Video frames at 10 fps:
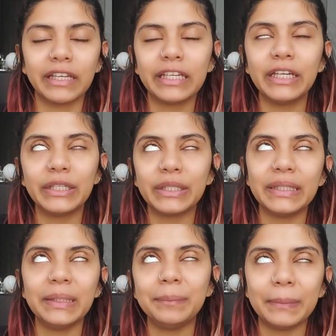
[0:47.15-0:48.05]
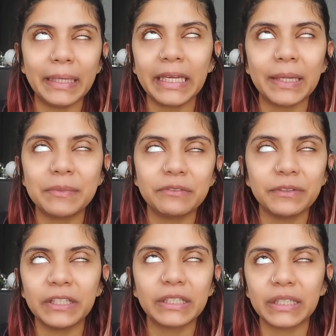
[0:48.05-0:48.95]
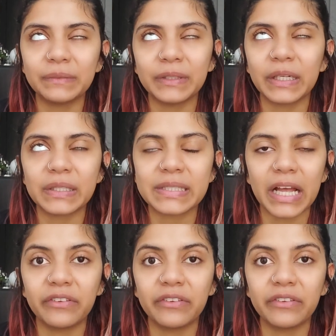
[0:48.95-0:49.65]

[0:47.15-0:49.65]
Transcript: You don't need makeup to feel good with yourself.